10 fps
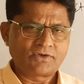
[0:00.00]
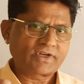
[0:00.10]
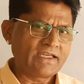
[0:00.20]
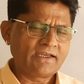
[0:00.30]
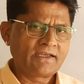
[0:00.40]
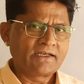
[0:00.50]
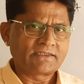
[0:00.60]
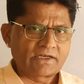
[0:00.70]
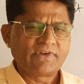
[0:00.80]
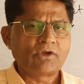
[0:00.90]
Okay?
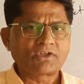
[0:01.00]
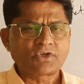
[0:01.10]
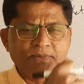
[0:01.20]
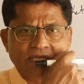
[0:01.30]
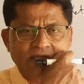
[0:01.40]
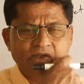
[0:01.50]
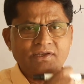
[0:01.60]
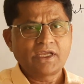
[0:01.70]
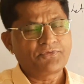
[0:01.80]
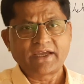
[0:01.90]
That will also
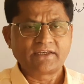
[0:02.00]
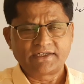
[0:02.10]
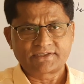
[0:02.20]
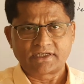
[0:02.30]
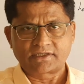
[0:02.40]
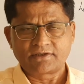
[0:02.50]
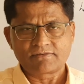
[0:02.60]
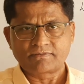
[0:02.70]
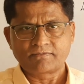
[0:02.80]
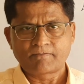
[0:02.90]
be a finite set.
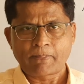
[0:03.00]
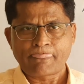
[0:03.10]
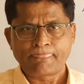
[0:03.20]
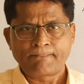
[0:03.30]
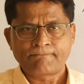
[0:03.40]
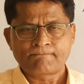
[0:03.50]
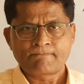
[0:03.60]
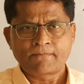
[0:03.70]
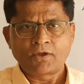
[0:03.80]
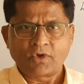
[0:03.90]

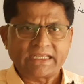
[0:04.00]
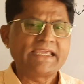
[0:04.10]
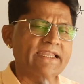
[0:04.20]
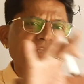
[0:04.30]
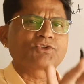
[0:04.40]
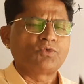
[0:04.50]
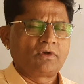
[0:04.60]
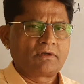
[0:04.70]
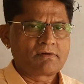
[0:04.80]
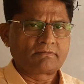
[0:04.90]
Or in a
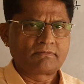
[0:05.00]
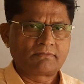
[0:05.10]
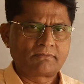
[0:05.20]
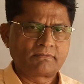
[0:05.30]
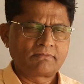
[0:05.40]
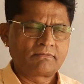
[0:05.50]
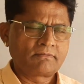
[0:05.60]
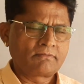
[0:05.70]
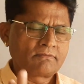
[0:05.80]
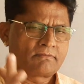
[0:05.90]
school.
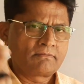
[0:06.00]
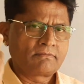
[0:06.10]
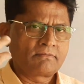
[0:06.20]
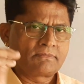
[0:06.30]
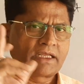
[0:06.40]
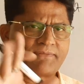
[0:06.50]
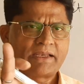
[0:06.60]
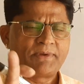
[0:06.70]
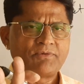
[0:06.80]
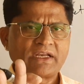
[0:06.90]
There
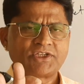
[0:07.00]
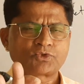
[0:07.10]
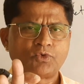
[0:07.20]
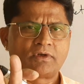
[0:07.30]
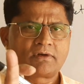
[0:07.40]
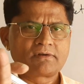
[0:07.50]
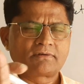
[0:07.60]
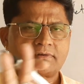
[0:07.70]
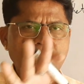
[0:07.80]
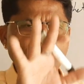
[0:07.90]
will be one school.
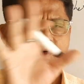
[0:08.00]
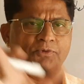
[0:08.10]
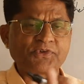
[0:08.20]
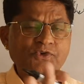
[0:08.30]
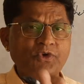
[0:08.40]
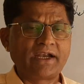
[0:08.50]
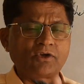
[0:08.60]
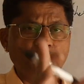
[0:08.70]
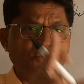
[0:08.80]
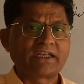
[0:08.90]
Number of students
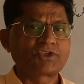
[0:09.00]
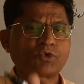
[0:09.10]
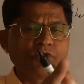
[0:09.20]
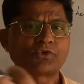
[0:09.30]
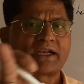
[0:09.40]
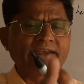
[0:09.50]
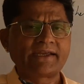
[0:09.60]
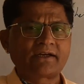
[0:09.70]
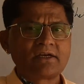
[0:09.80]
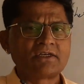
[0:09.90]
of one school you can
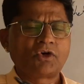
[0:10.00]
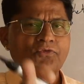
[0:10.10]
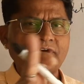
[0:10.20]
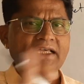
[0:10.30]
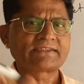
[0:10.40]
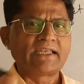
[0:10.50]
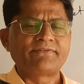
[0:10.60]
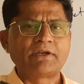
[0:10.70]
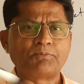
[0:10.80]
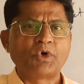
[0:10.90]
take of class
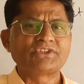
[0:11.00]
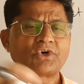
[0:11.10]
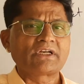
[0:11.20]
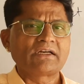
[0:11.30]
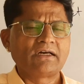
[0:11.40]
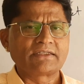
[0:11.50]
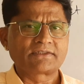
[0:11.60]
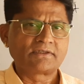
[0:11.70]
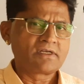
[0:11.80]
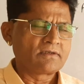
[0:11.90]
11, boys or girls.